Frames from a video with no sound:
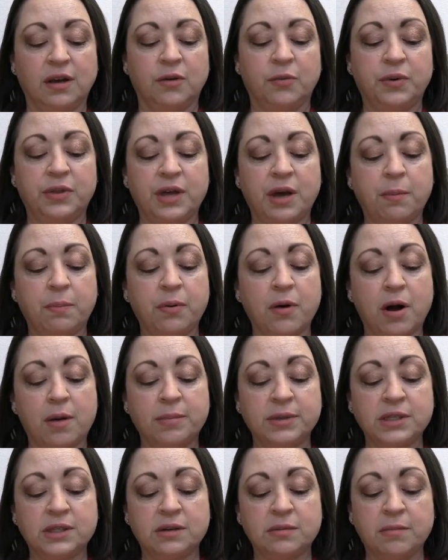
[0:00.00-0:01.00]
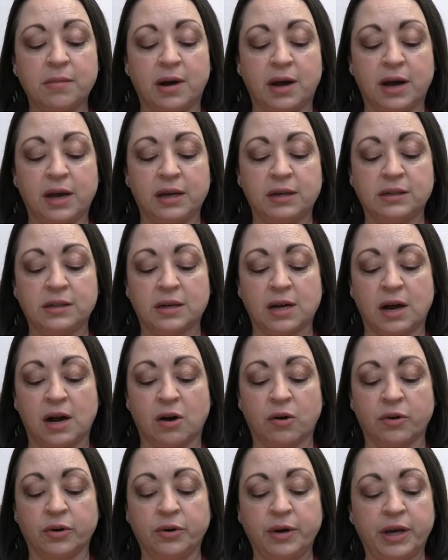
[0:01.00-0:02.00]
With that promise in mind,
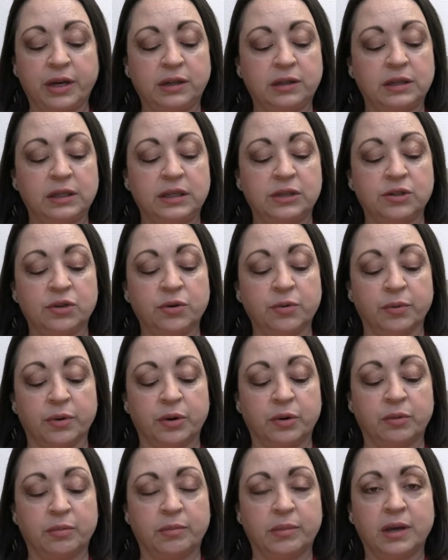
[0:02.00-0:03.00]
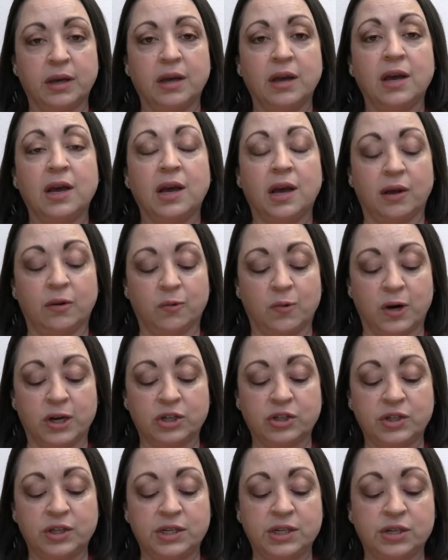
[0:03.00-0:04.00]
Aru had cleaned her room and
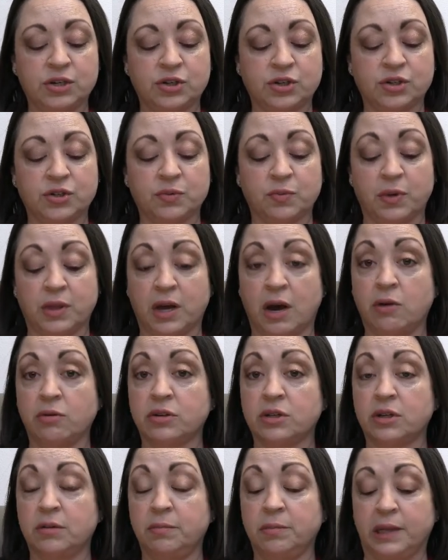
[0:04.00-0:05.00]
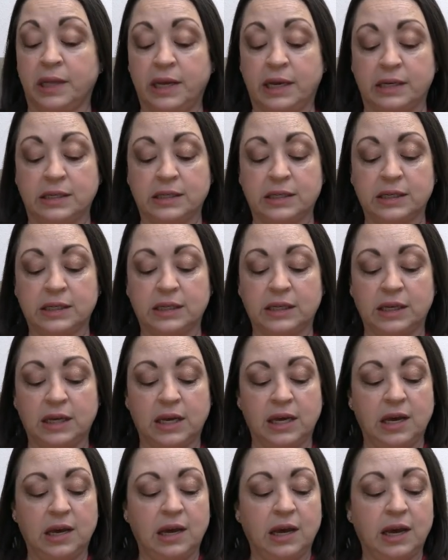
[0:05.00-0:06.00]
washed the dishes without complaint.
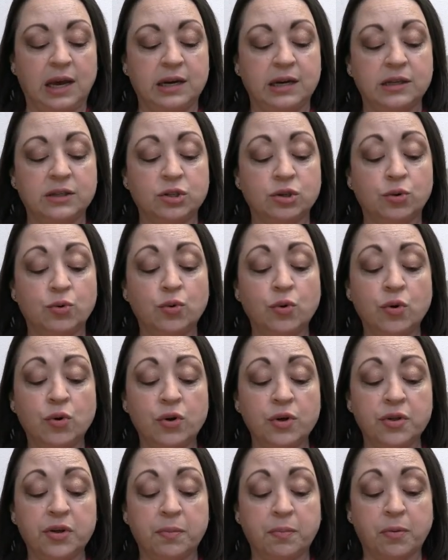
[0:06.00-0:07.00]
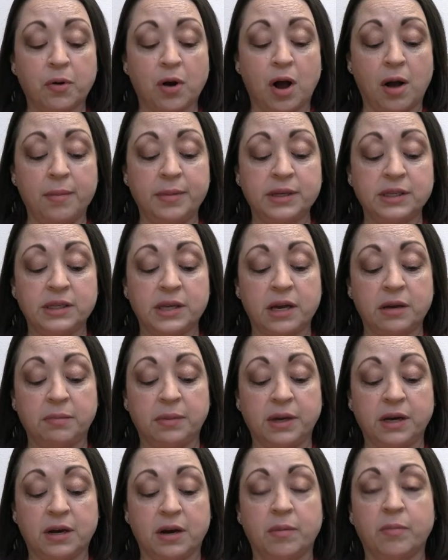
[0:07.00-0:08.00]
And at school, the promise had
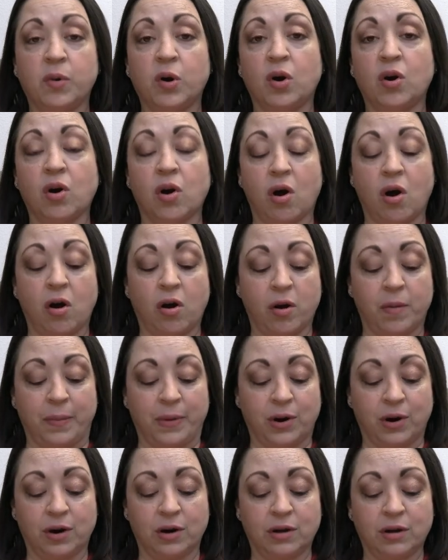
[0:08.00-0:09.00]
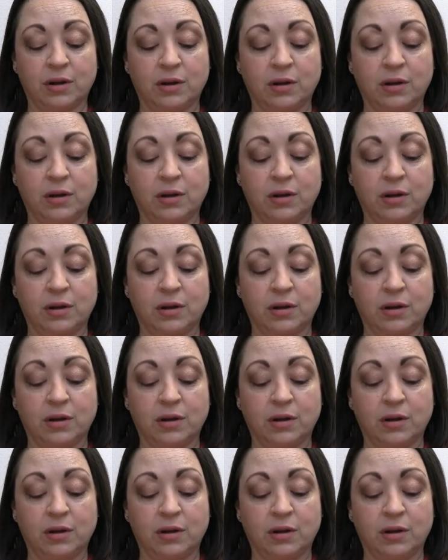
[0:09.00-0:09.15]
become her armor.